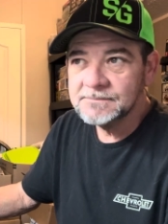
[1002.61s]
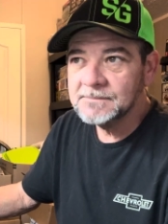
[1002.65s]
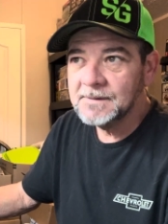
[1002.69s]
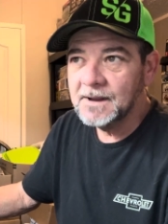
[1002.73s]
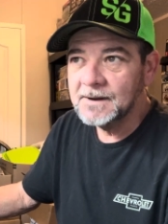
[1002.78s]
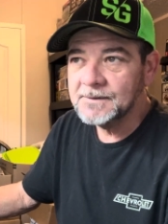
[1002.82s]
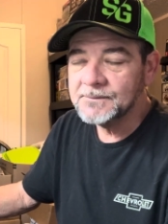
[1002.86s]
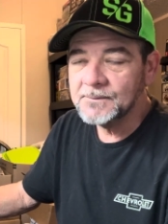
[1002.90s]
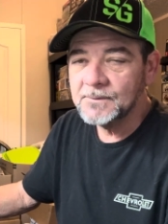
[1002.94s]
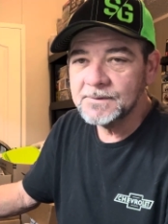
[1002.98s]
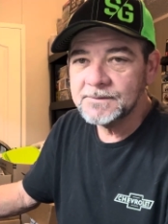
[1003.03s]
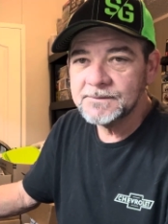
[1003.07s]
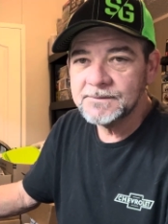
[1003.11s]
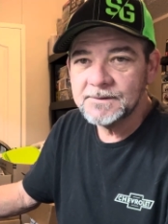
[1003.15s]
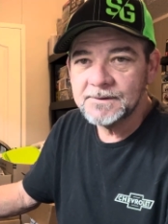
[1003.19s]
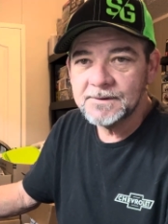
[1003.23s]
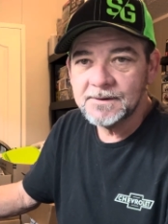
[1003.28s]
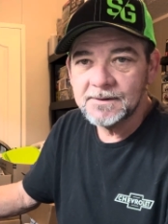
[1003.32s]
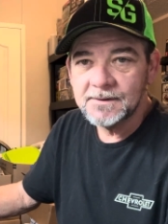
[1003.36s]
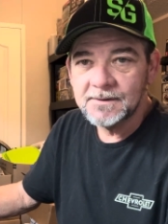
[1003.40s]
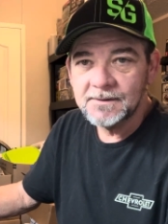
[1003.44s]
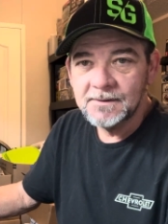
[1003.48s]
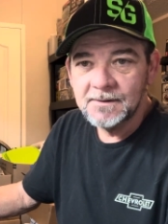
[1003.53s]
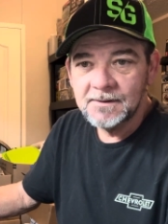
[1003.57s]
That's what
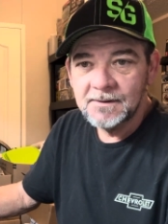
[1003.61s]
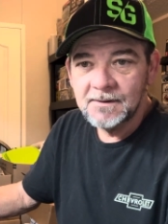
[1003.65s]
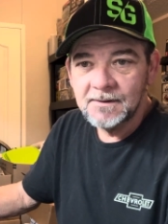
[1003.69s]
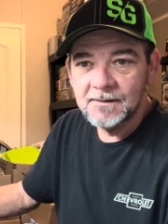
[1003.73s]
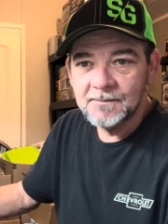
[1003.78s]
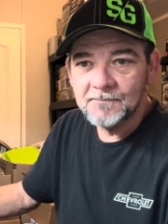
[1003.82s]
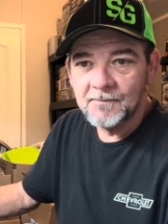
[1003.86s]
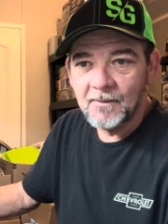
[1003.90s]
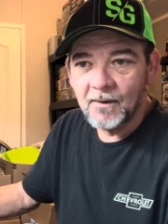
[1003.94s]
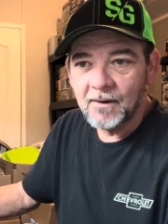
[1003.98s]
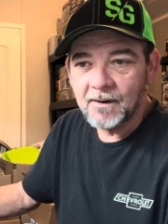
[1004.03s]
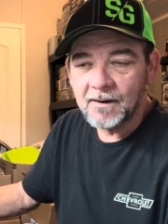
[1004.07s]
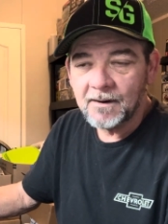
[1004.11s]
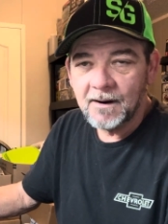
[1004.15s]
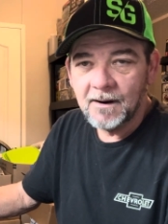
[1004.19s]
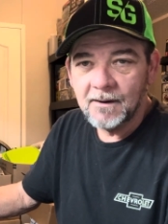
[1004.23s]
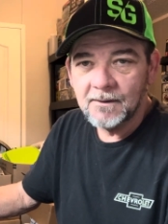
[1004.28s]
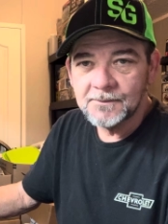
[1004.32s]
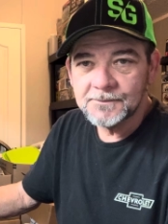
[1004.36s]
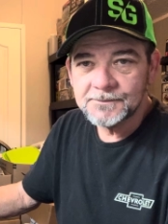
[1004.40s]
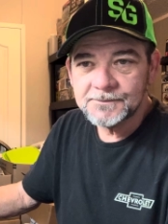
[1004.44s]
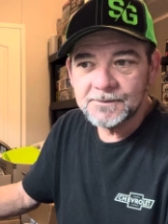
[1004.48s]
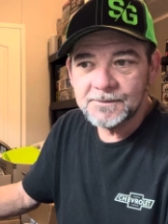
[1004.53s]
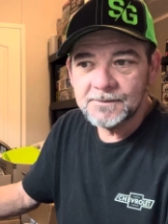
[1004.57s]
Mark
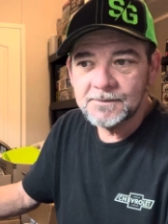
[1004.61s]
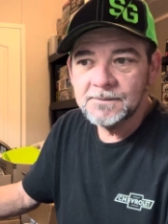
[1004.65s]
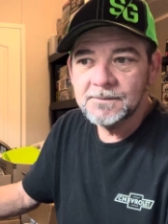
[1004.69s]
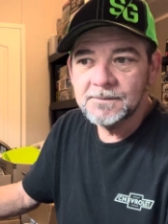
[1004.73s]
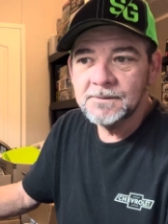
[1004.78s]
calls her.